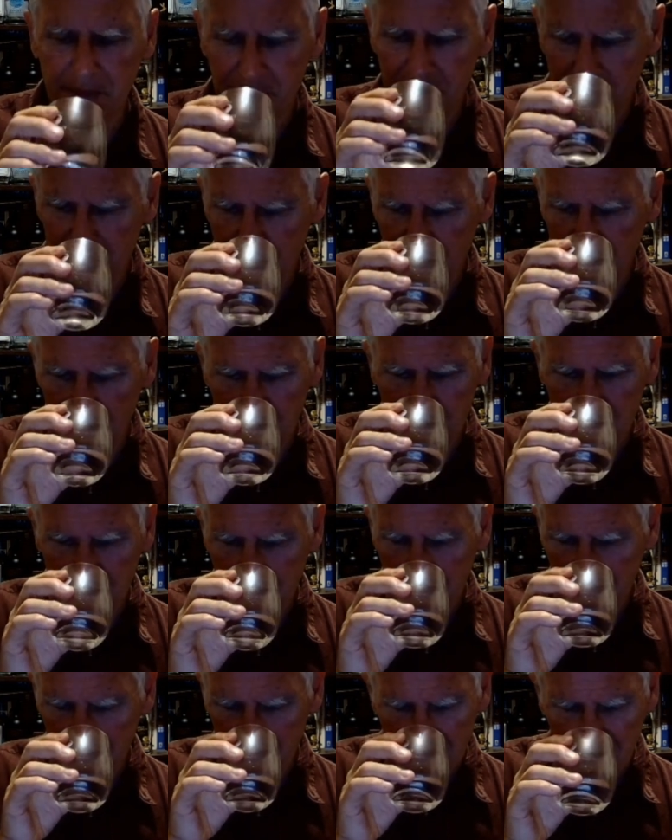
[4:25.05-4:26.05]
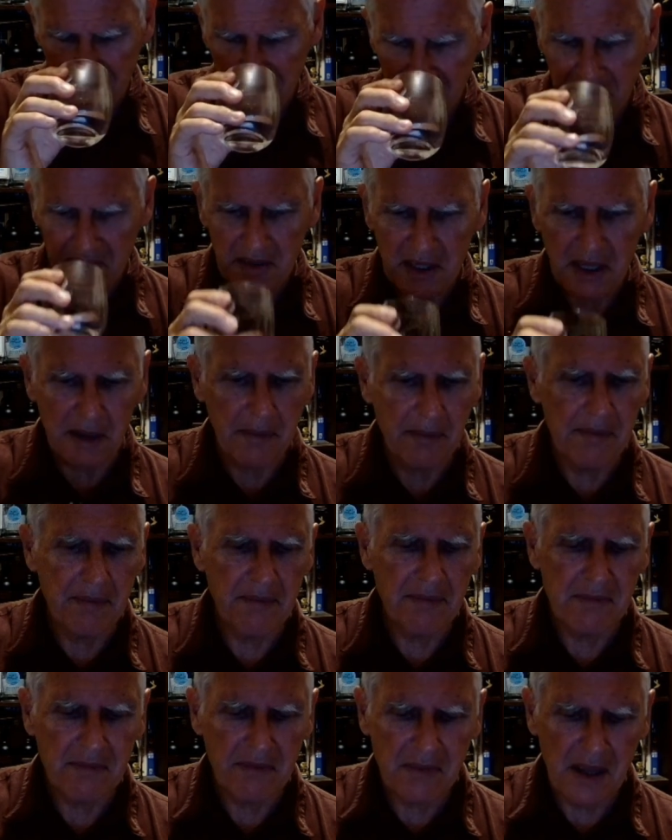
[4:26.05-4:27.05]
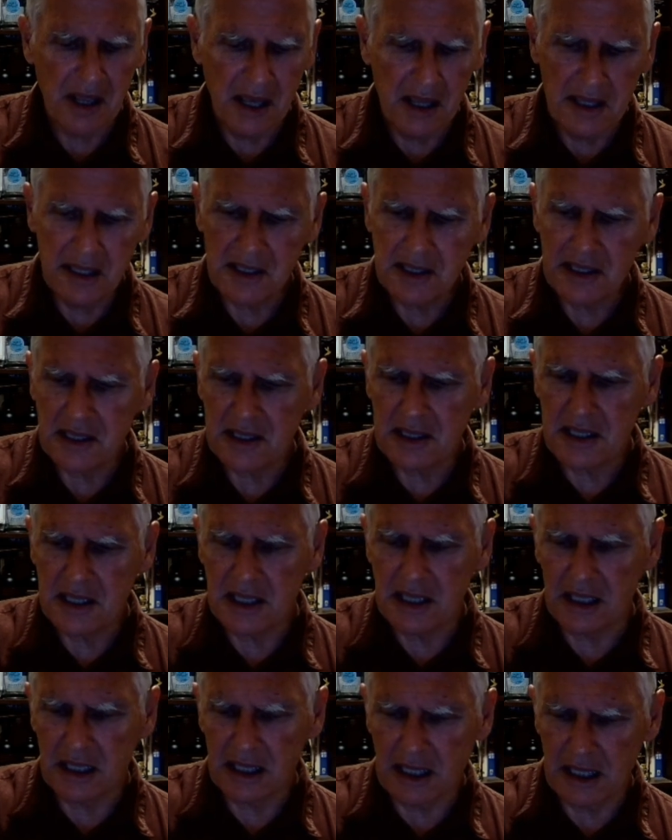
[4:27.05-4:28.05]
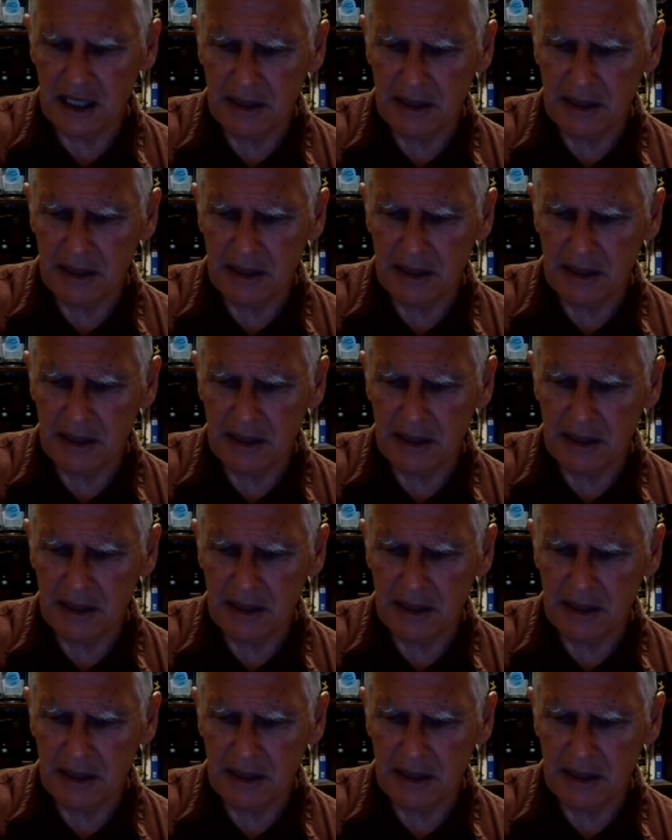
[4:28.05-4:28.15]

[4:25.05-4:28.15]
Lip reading: So, yeah. This is the